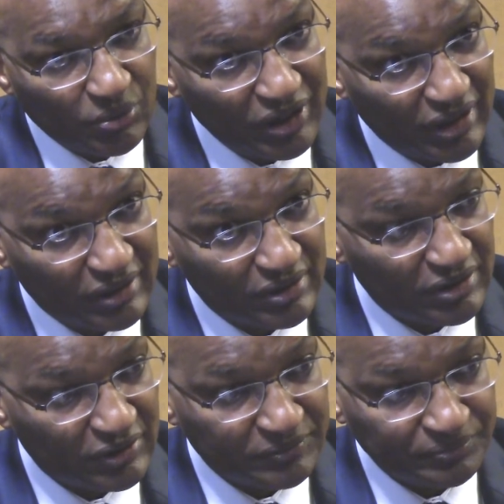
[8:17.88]
We had
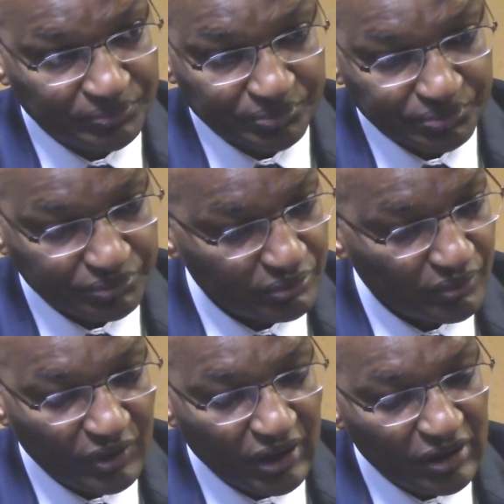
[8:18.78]

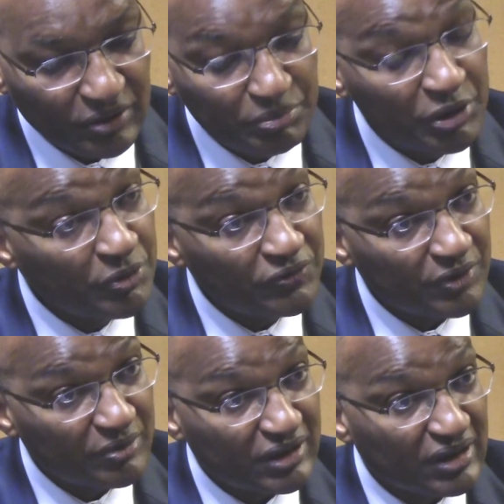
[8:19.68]
people
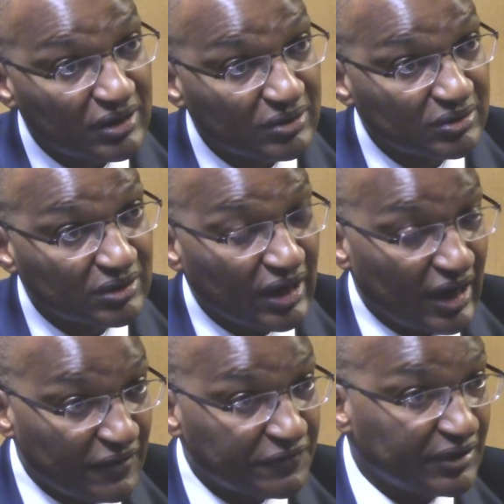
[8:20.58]
from around
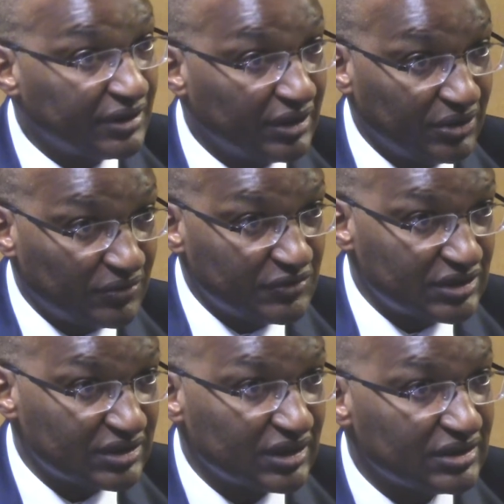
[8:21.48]
Africa and
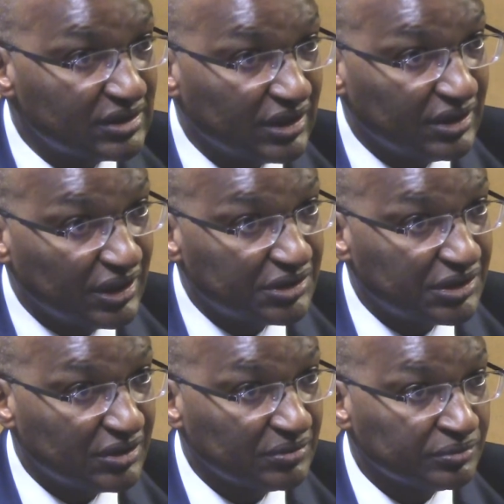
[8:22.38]
obviously, as I said,
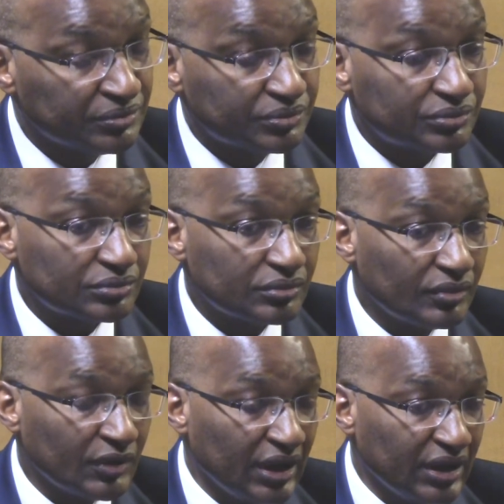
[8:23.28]
Asia.
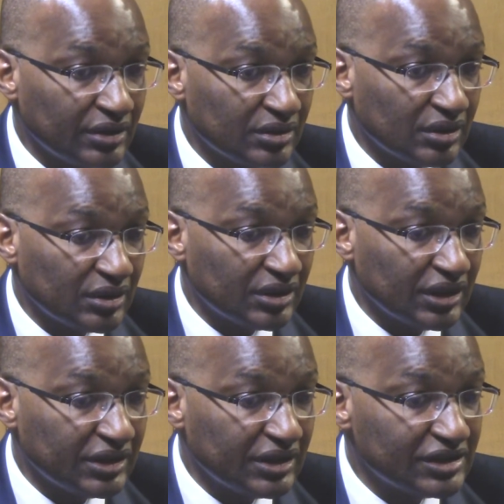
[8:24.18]
And I
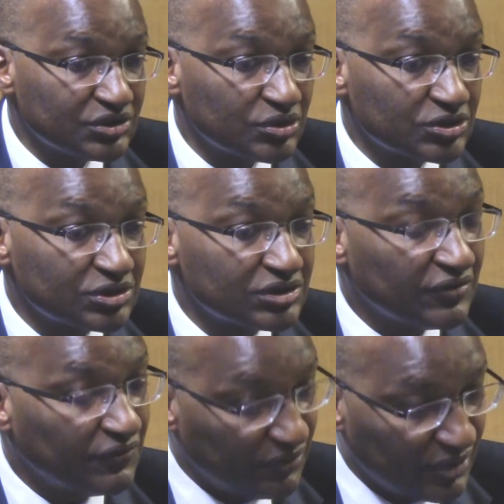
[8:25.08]
think this was
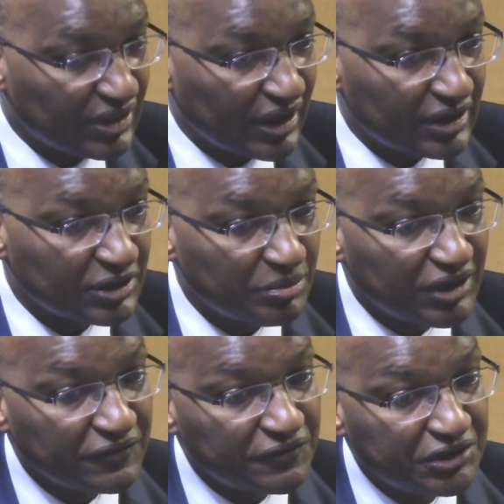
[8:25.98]
thoroughly
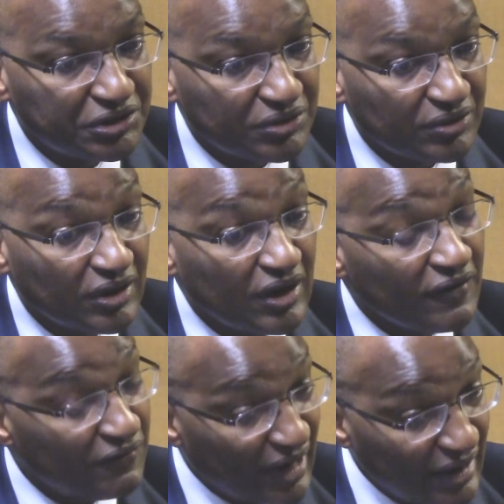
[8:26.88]
beneficial.
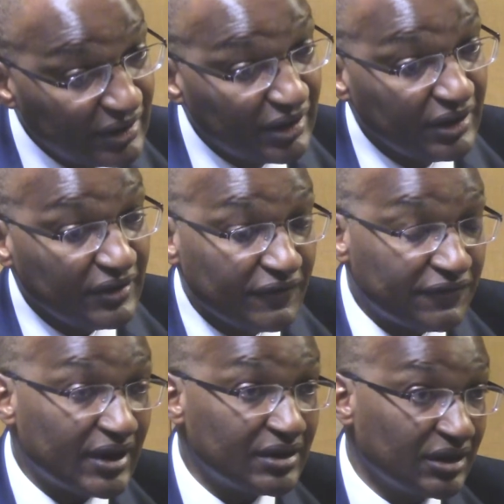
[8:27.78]
Finally,
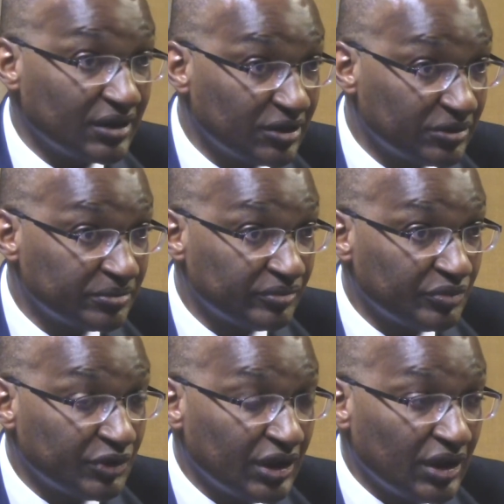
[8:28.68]
funding.
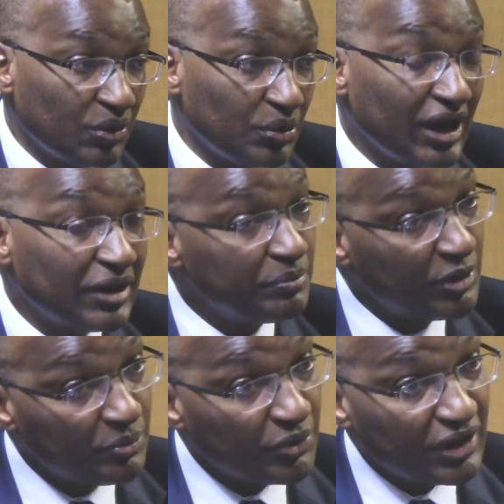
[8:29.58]
We had
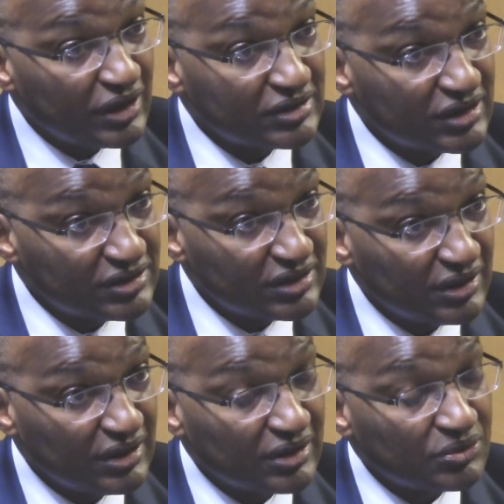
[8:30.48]
people there, as I
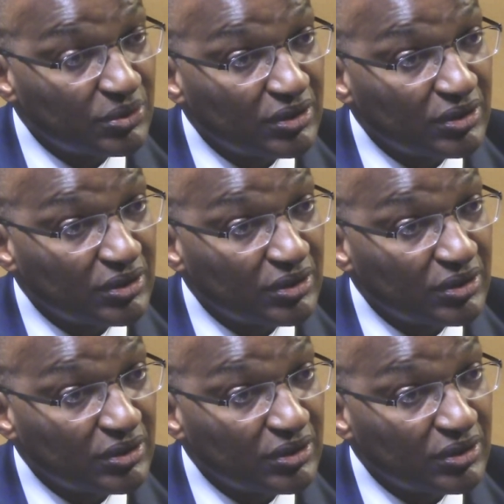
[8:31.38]
said, that